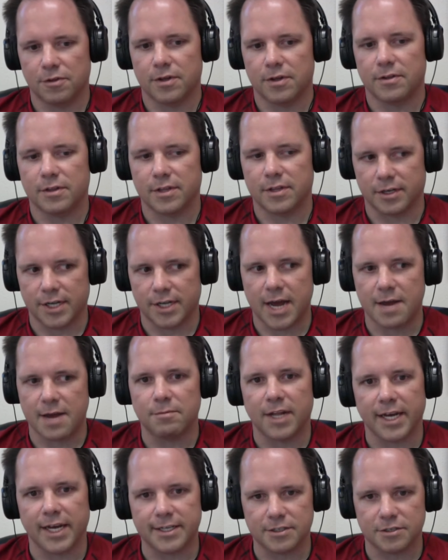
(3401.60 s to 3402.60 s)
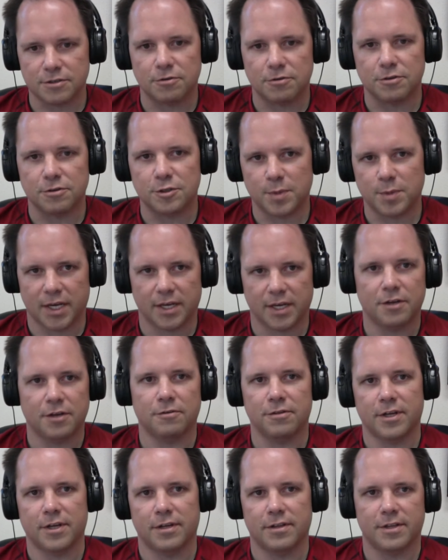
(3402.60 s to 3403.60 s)
limelight, so to speak,
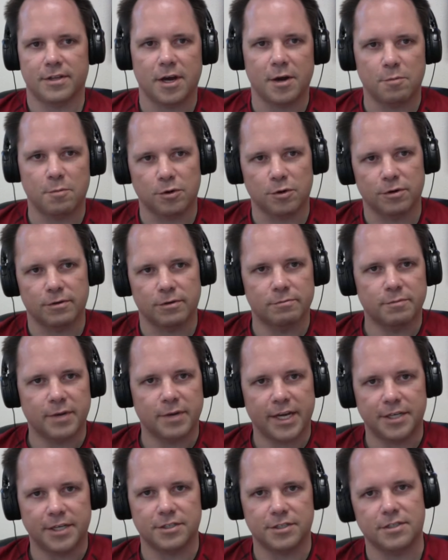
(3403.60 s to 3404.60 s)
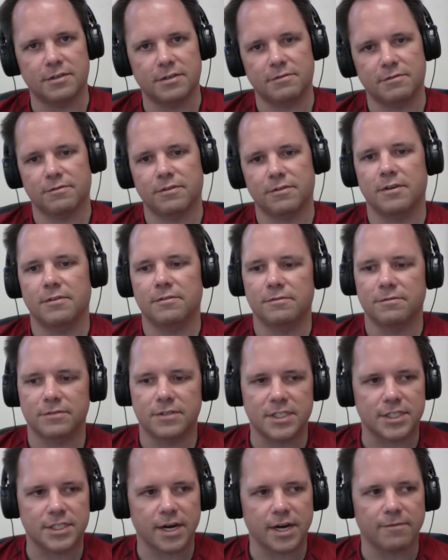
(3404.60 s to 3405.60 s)
the upper pages of
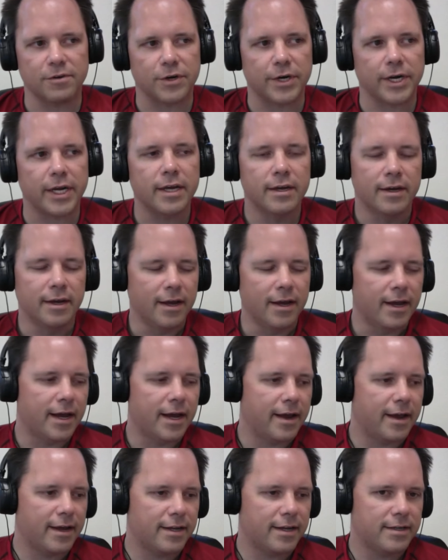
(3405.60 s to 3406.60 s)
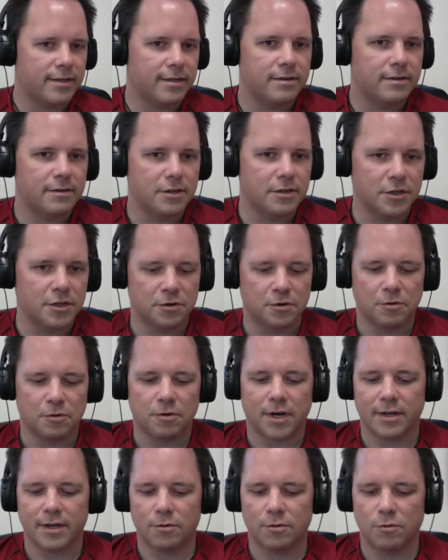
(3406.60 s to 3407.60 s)
Discovery, and
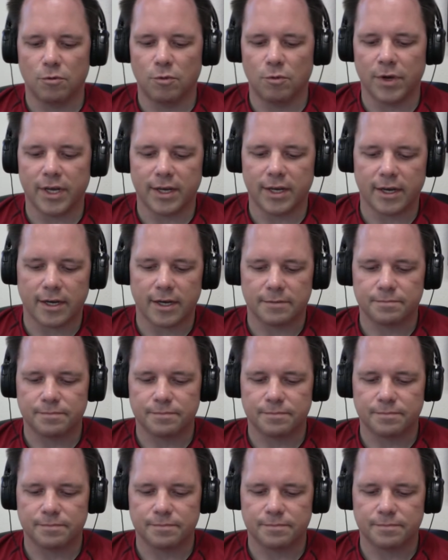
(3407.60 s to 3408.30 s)
we're